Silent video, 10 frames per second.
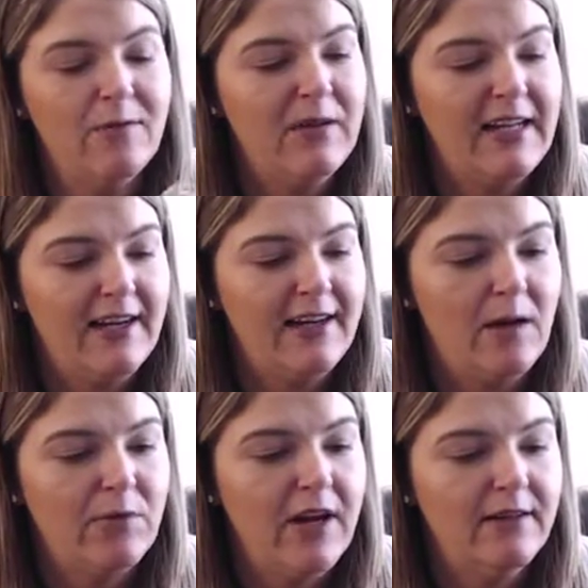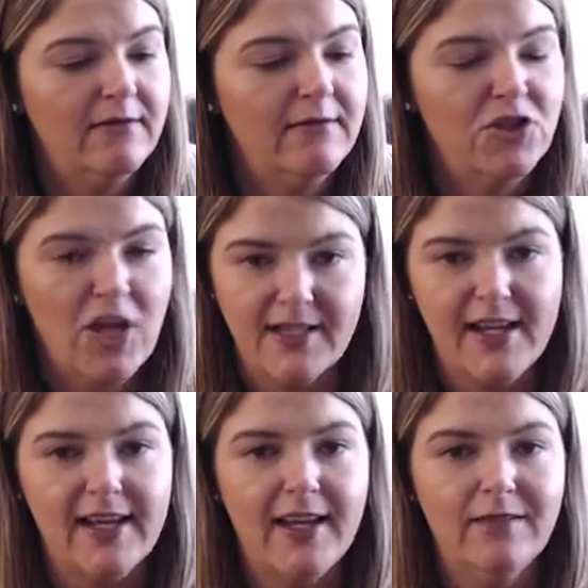banana nut bread. Just
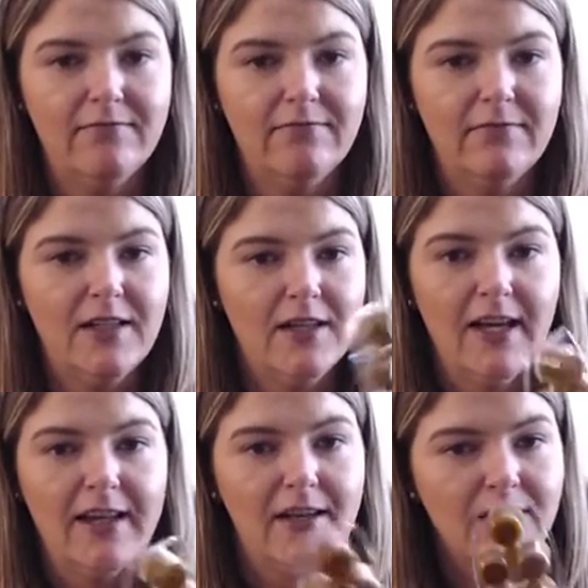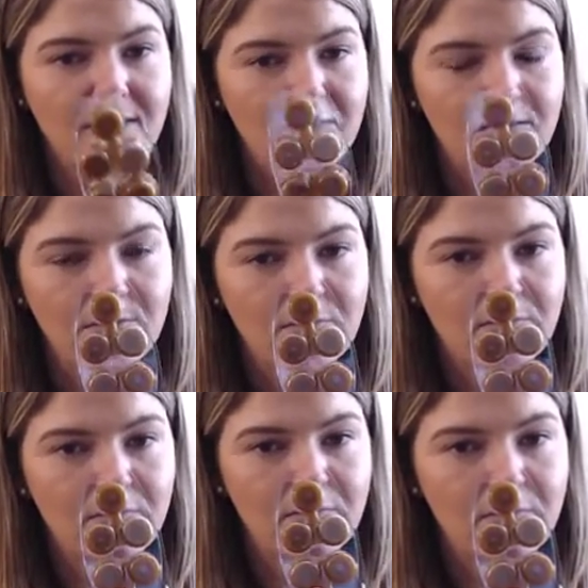like it. Like,
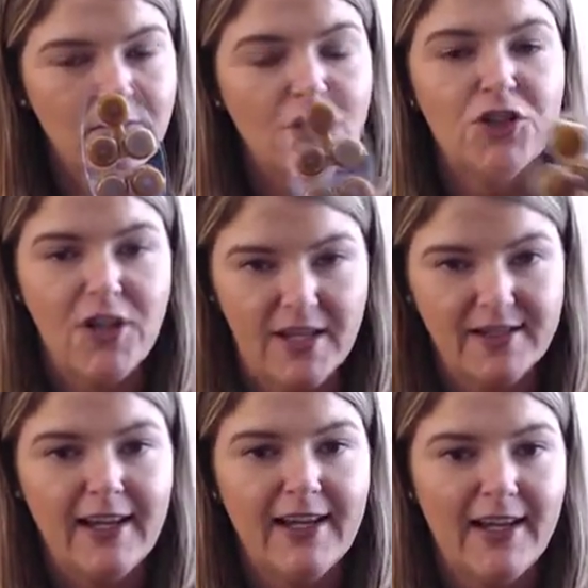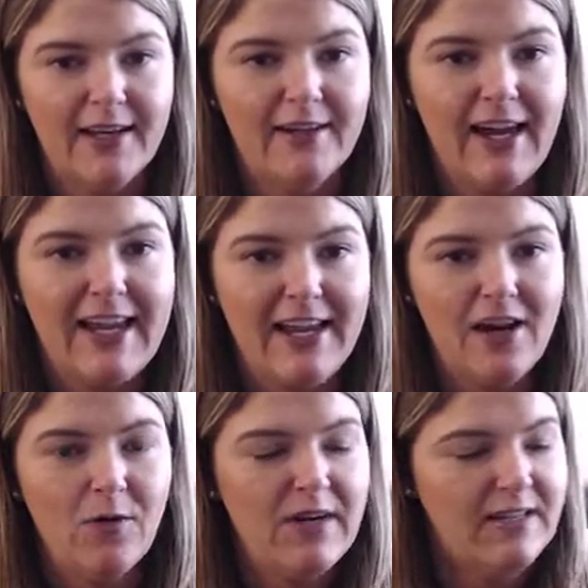just like it. I
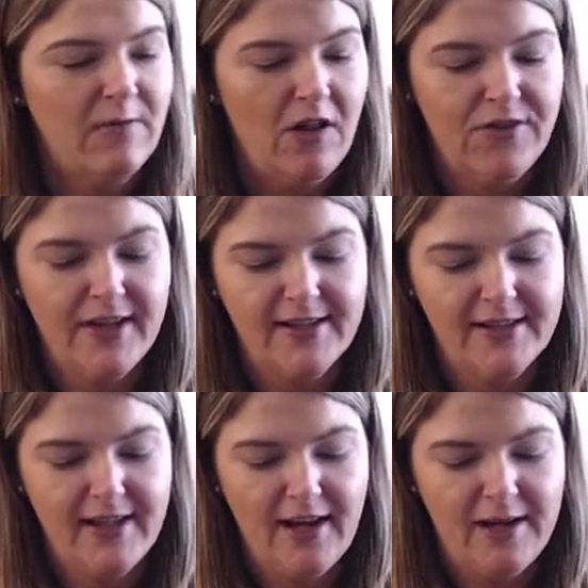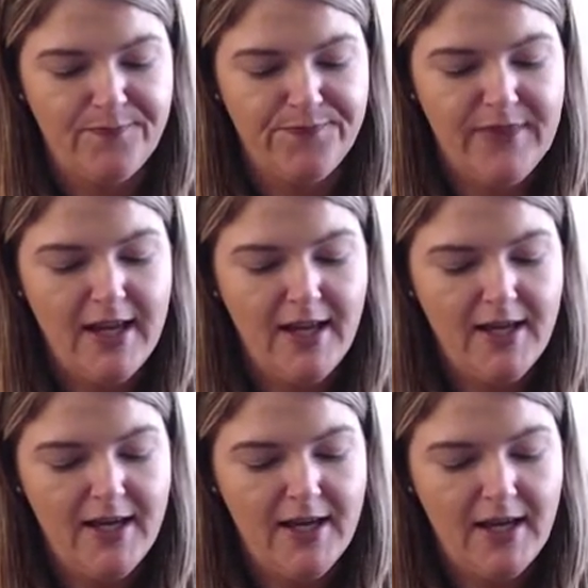cannot wait to melt this. I'm
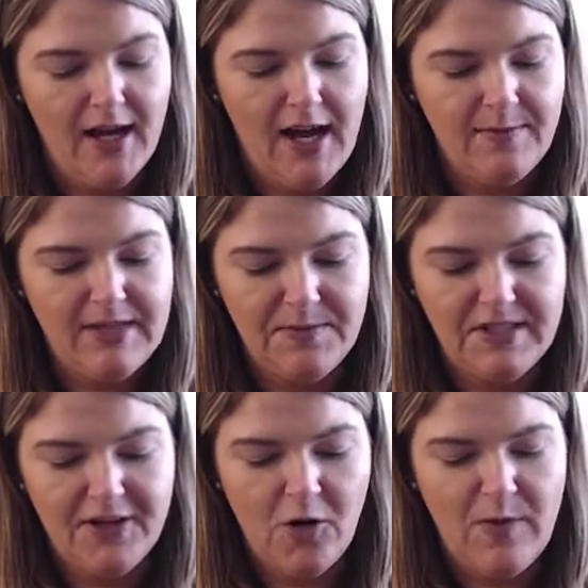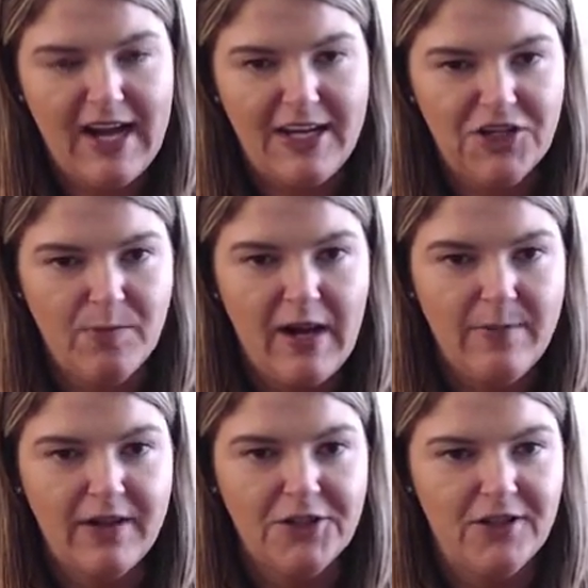tempted to go back and just buy a
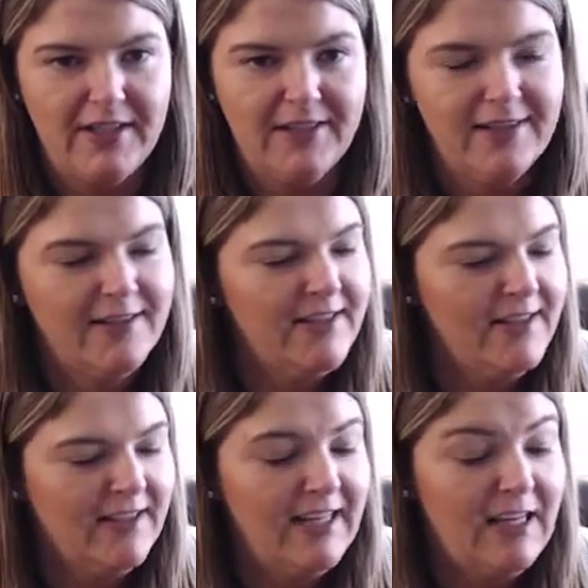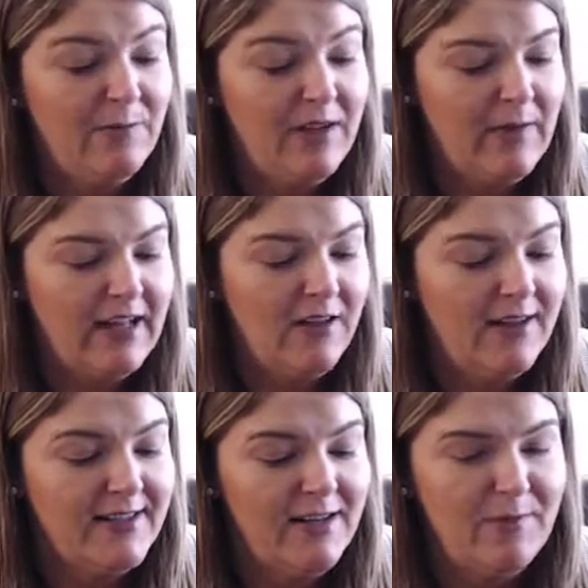bunch of these to keep in my
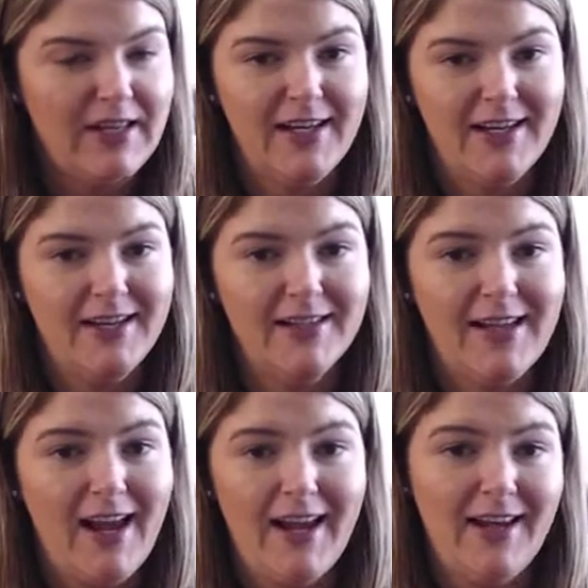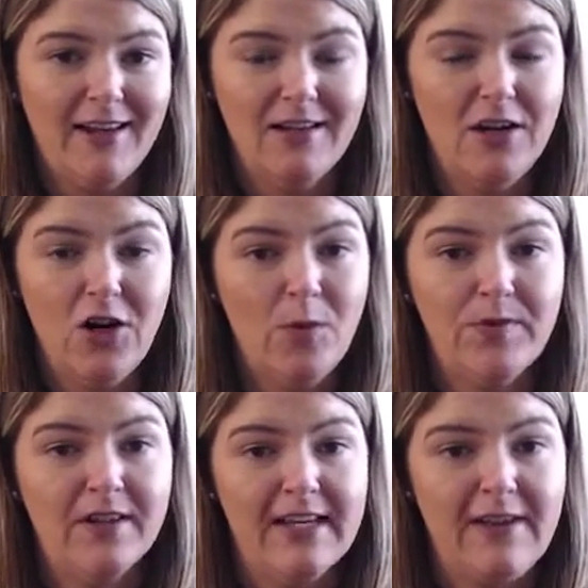closet because I hope
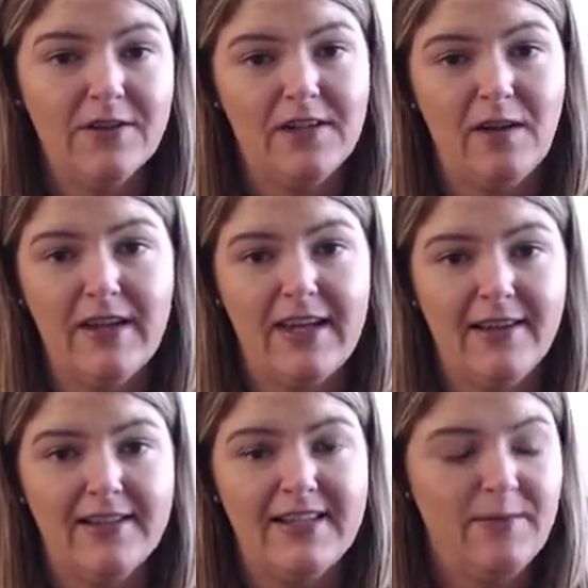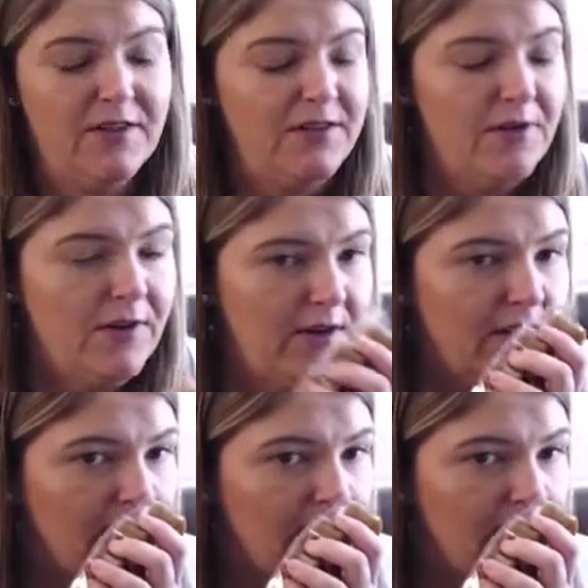that they never stop making this. It smells so good.